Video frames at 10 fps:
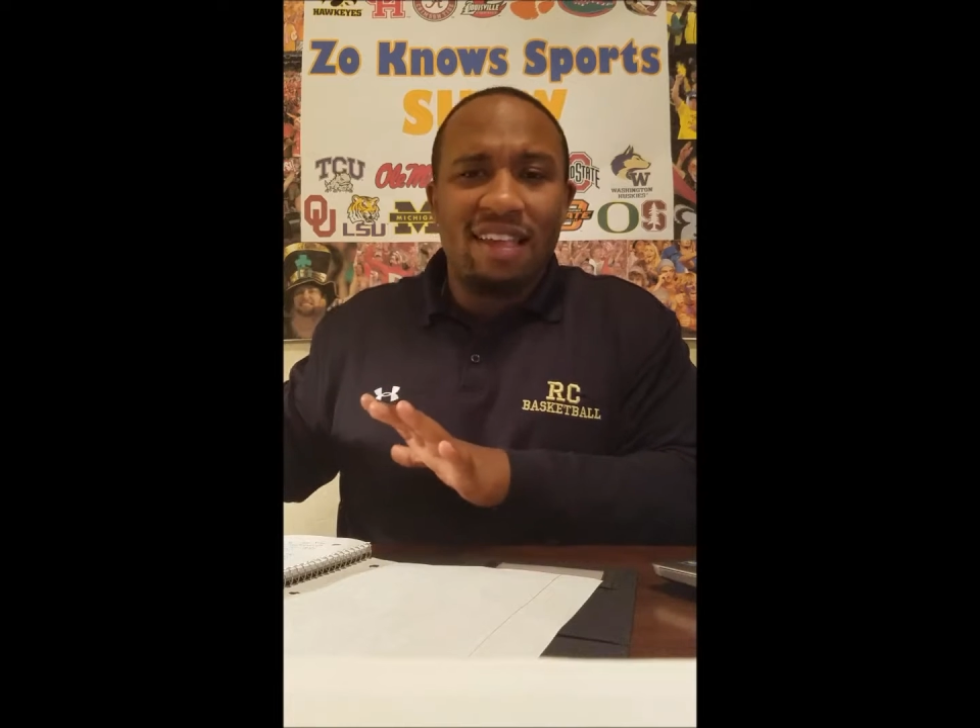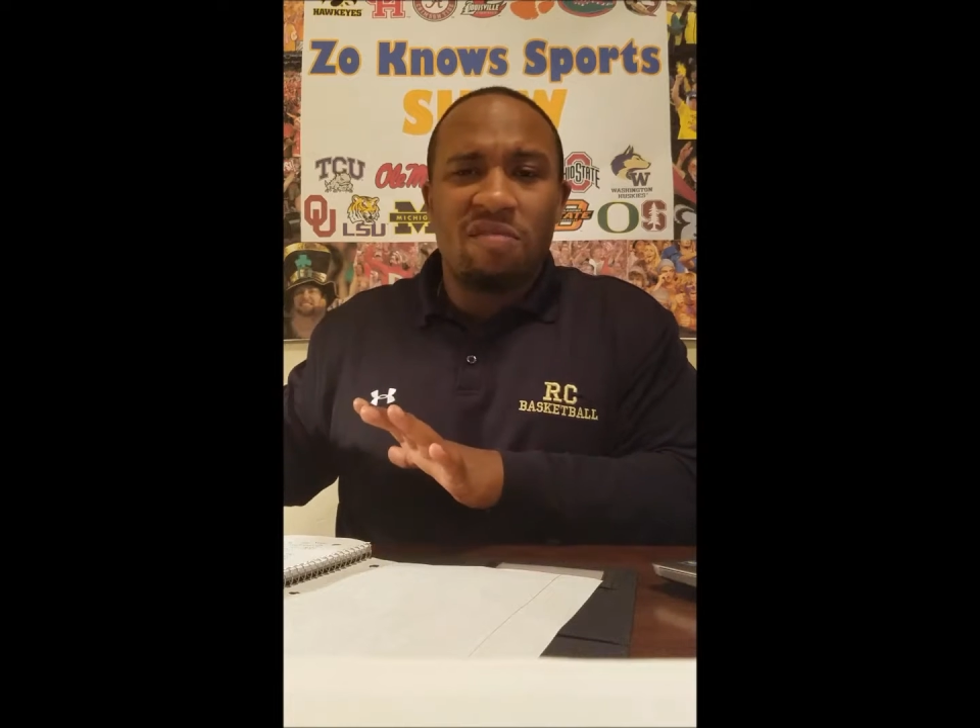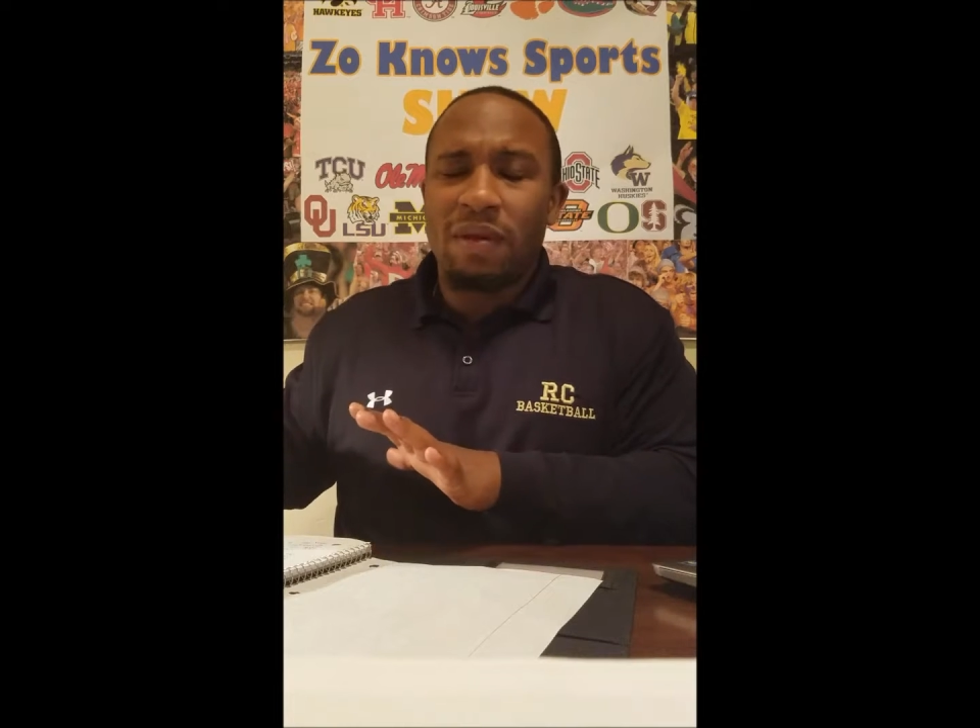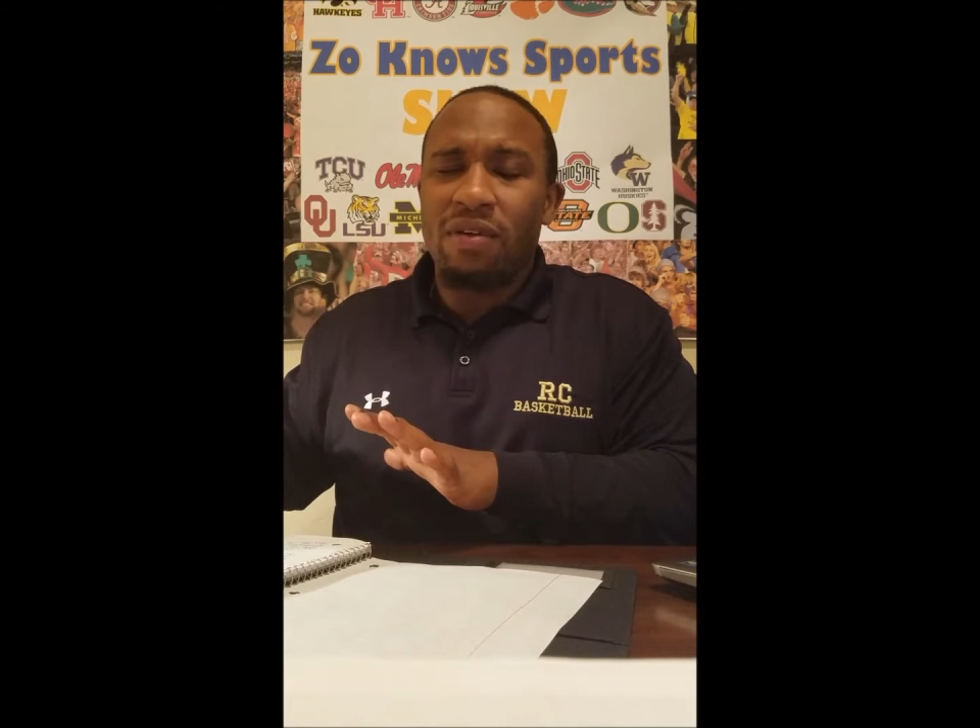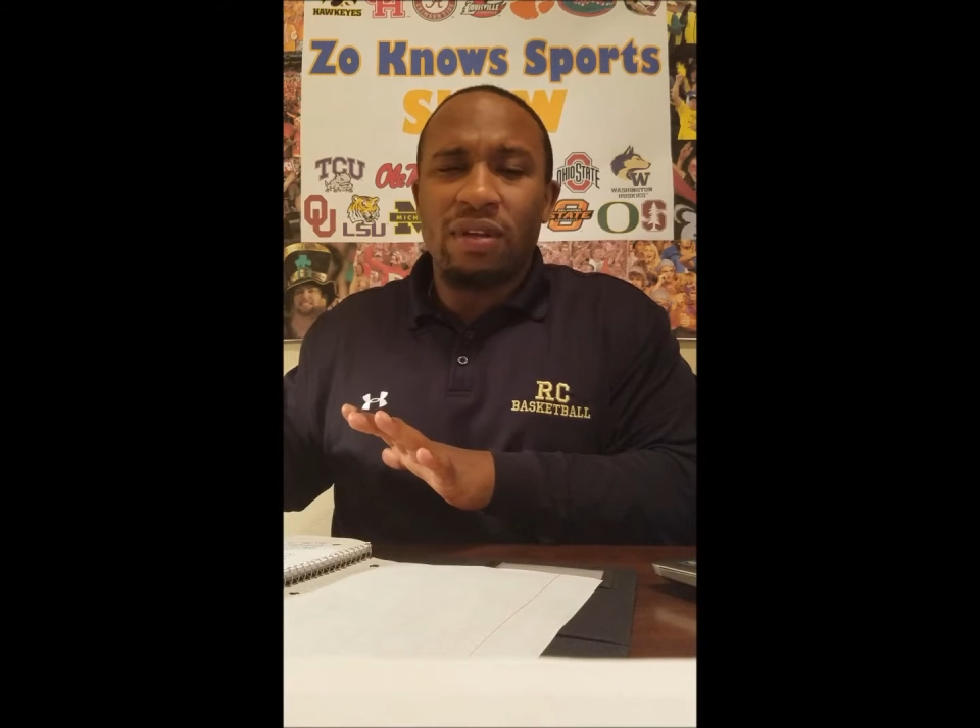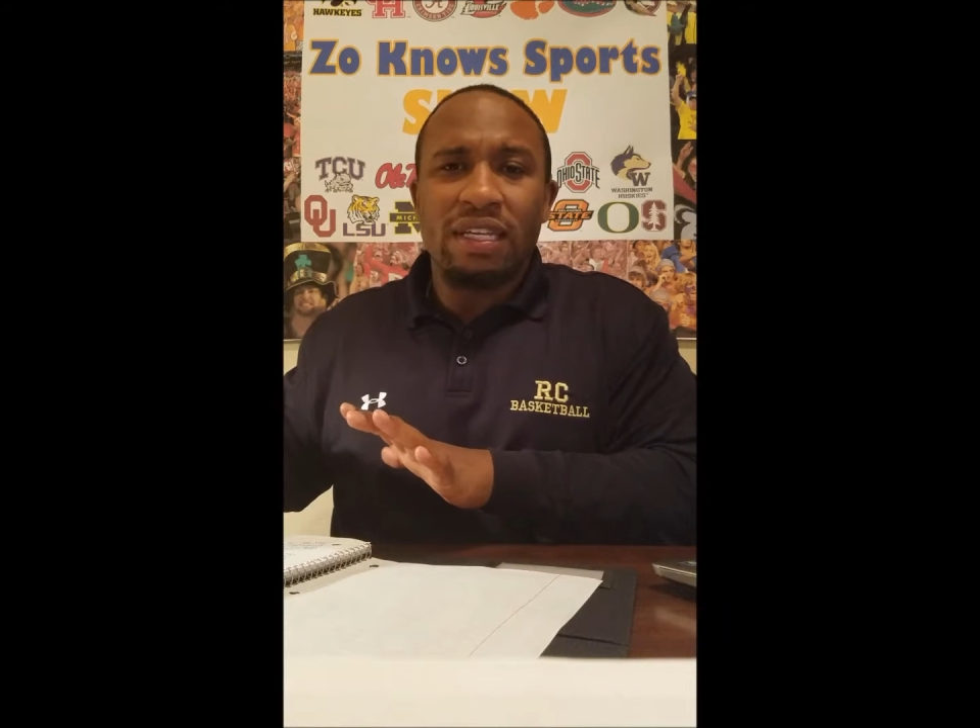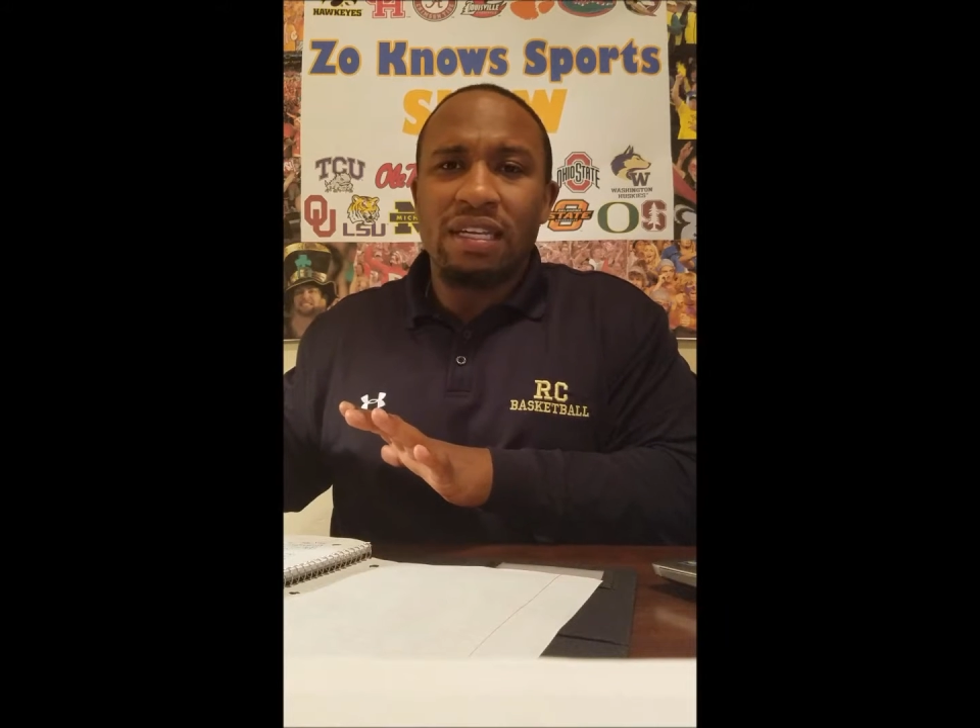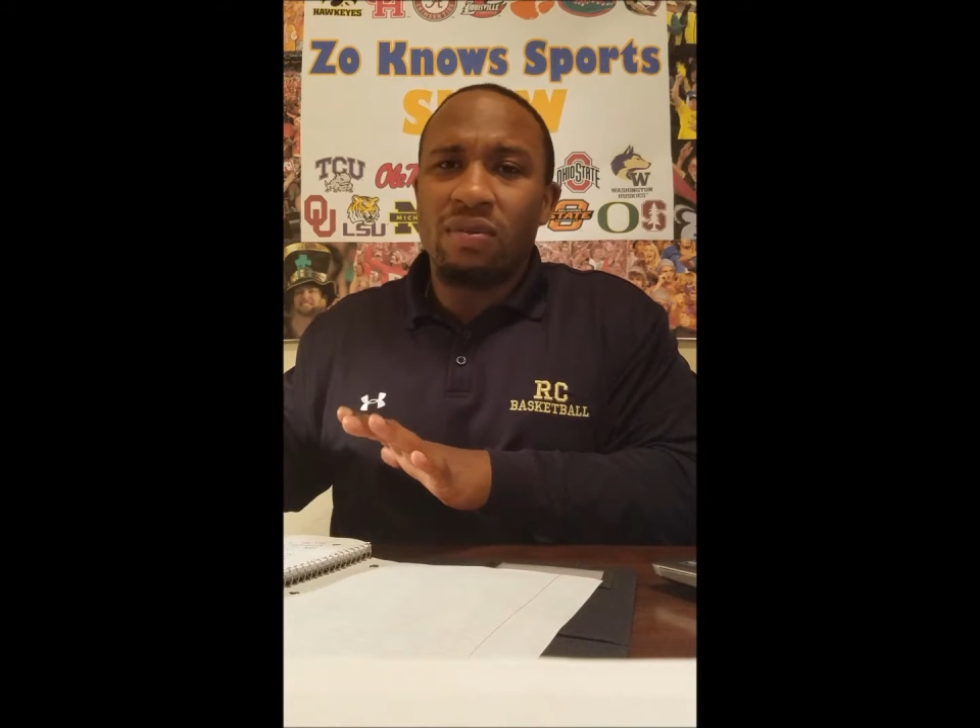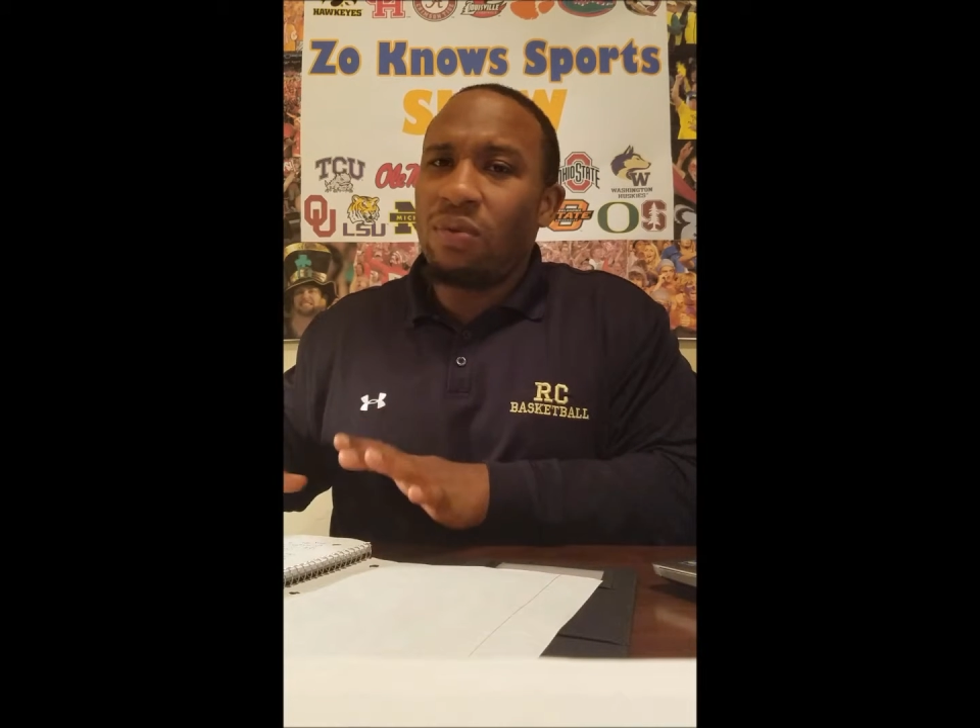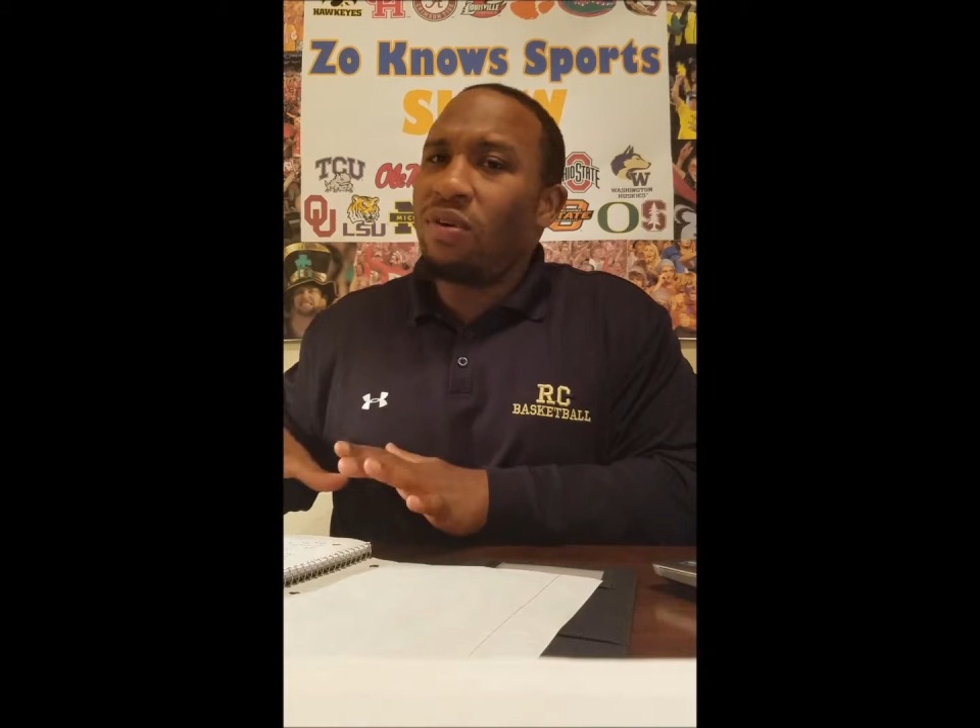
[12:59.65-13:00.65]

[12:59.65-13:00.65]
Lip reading: State's playing really good.